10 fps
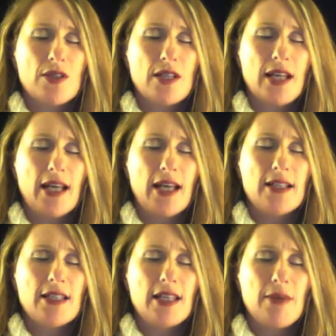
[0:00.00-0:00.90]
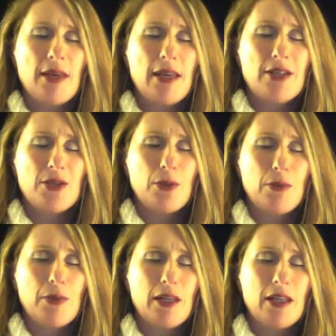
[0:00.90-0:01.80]
And as they begin to
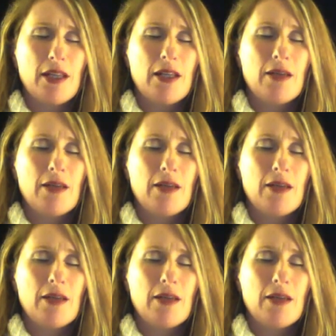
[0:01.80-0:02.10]
appear,